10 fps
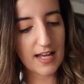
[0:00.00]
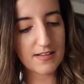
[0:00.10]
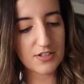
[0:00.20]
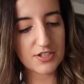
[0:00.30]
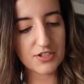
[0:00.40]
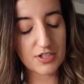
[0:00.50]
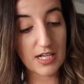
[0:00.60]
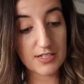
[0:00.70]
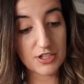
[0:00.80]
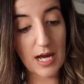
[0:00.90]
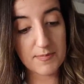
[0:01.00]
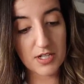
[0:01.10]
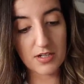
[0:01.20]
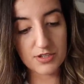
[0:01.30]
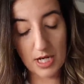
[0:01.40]
and there's a uh,
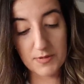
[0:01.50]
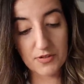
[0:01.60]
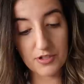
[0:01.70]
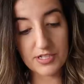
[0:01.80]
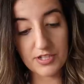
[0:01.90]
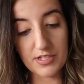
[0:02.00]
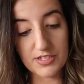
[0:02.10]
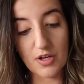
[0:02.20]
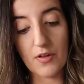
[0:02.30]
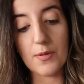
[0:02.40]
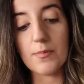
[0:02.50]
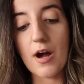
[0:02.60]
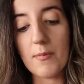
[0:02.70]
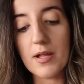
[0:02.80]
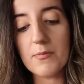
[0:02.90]
chapter, chapter 32 that's called The
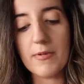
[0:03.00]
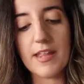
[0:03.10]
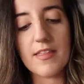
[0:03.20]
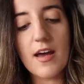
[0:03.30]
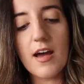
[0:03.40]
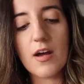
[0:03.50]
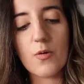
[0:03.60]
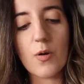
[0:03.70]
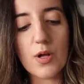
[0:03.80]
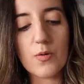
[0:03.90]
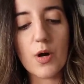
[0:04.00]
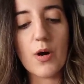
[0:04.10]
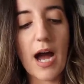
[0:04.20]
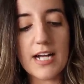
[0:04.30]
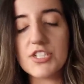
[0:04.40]
Problem with quote
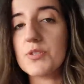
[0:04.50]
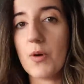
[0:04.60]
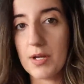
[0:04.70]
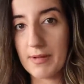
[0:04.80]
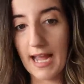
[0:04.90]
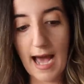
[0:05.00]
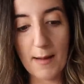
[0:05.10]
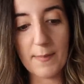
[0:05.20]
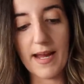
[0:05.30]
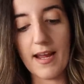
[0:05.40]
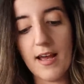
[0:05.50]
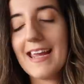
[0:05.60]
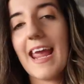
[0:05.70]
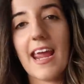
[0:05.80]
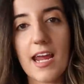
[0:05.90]
unquote, I just wanna be happy,
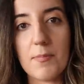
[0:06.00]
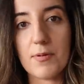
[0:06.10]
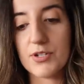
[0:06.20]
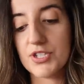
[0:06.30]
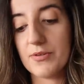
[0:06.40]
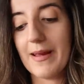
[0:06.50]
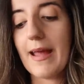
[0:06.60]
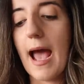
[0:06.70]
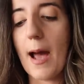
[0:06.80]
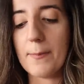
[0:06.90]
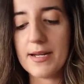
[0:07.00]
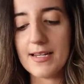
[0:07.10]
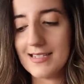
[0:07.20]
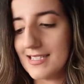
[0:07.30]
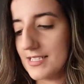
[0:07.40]
AKA pursuing
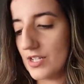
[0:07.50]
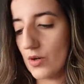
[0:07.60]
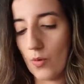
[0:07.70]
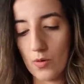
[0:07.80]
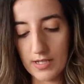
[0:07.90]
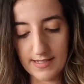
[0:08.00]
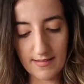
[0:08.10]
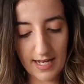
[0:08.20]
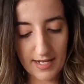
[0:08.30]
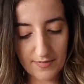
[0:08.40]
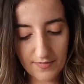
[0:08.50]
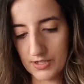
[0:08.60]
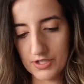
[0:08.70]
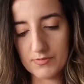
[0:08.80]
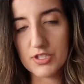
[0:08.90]
happiness as a goal in life.
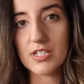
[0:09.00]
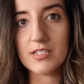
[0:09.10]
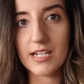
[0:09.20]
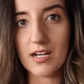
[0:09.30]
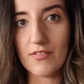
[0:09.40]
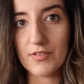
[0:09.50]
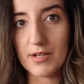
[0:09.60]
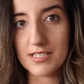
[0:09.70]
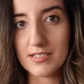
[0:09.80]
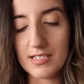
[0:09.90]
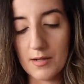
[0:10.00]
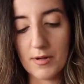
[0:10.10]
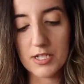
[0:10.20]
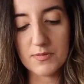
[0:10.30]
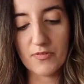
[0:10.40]
Actually, I'm just gonna take off the rest of this nail
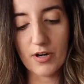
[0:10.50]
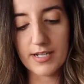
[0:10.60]
polish before I